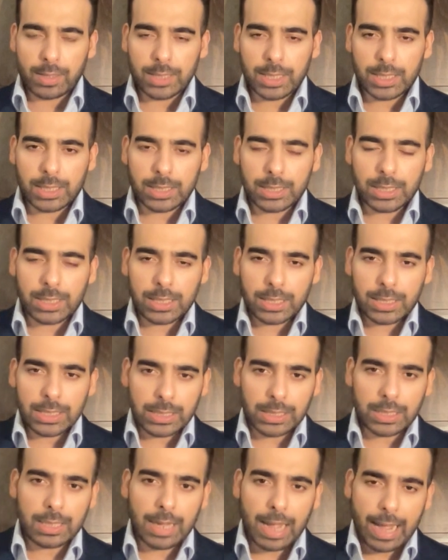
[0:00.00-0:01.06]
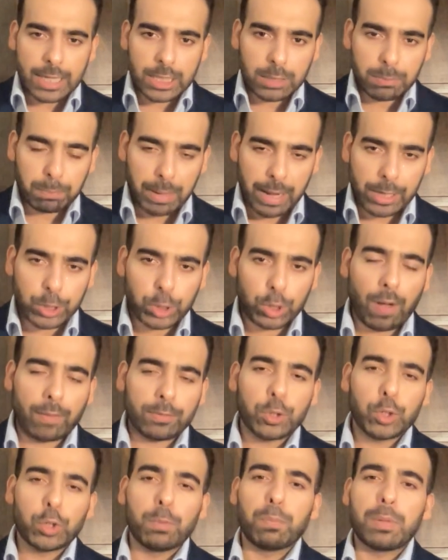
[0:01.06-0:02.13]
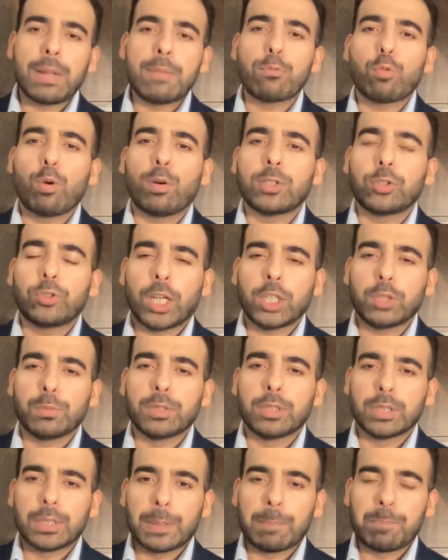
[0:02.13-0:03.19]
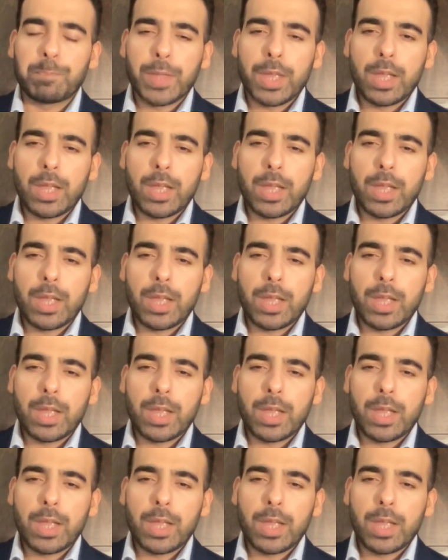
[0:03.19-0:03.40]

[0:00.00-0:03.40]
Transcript: disconcerting aspects of the Supreme Court's judgment today.